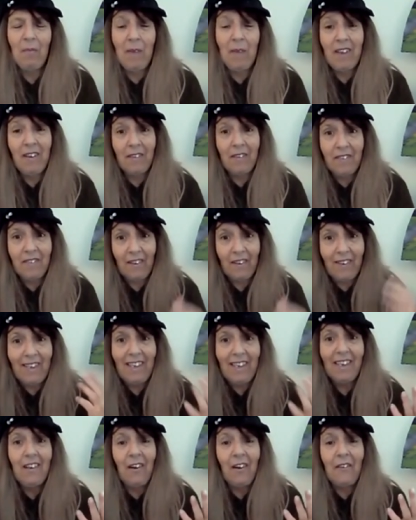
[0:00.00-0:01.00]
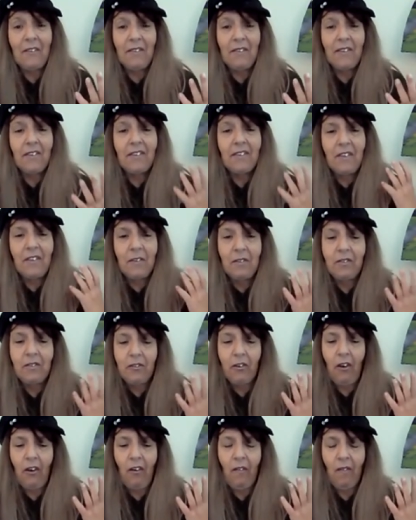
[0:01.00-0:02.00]
because their egos are so
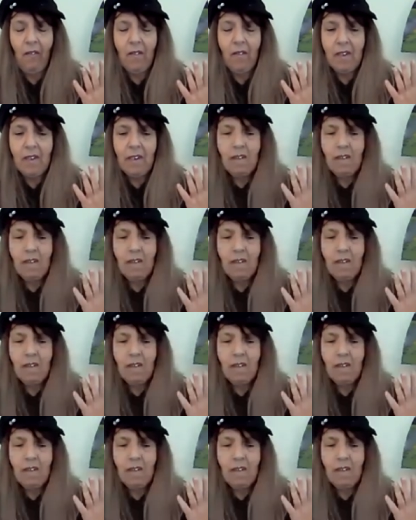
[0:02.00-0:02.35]
strong.